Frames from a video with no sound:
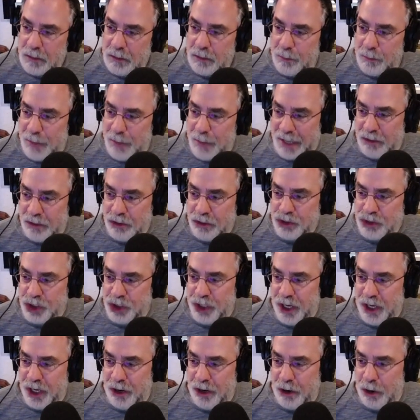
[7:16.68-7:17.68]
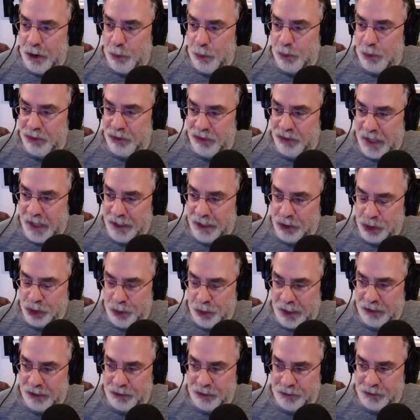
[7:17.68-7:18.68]
Michael Genero was then
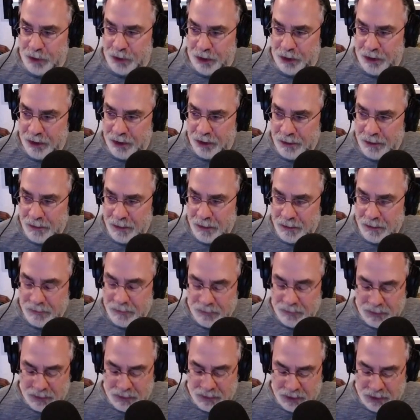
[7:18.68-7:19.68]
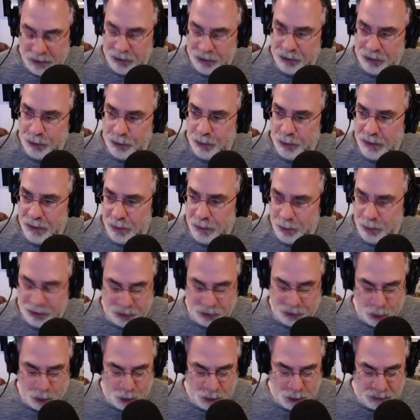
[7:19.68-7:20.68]
transferred into
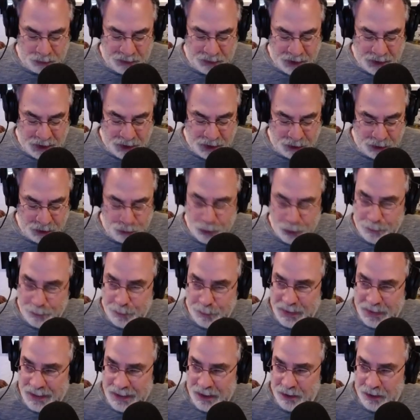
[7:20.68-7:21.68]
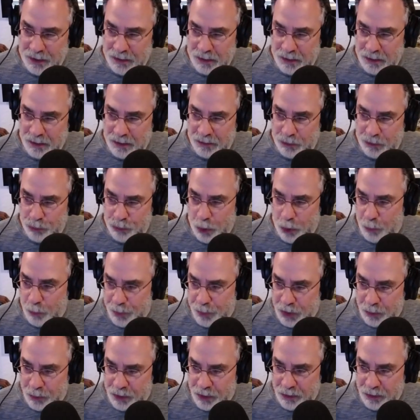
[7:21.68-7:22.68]
what's called the
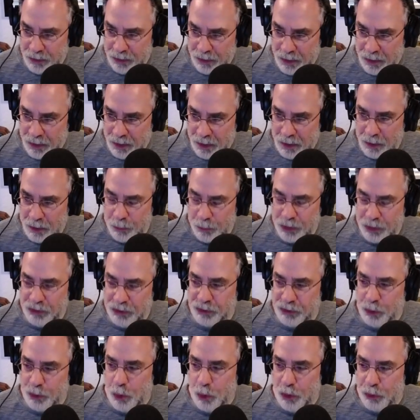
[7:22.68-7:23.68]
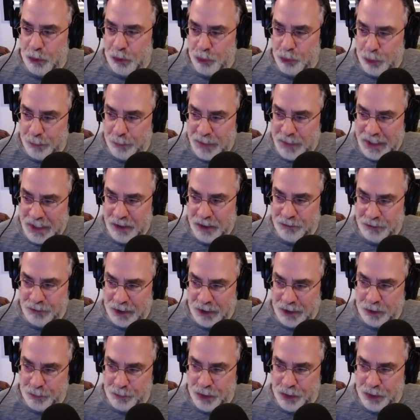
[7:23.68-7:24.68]
ROPE unit, which is called the Repeat
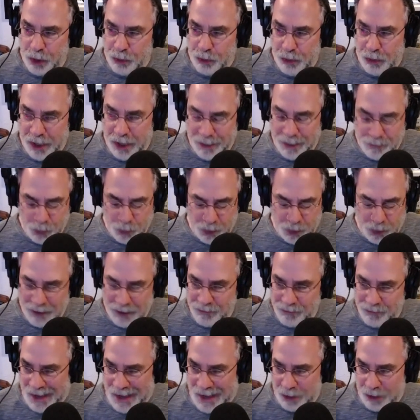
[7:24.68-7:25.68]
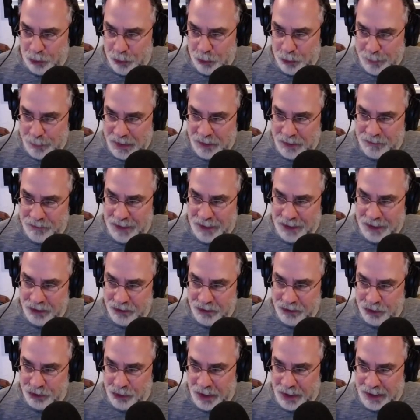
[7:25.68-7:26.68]
Offender Program, where they follow repeat
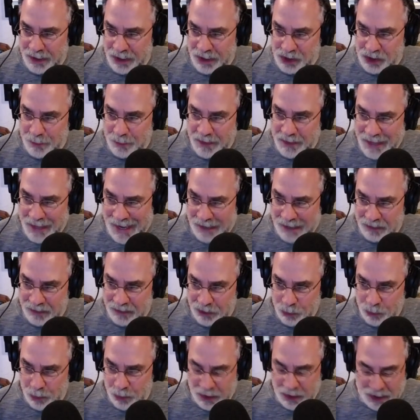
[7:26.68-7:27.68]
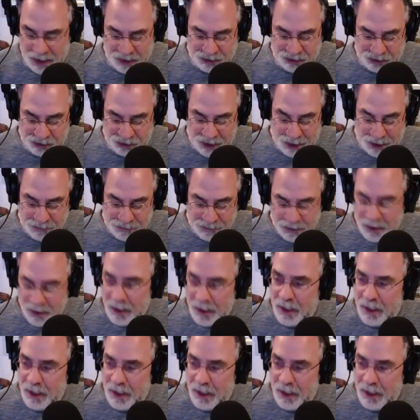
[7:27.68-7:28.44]
offenders, try to catch them in the act, they do all that kind of stuff.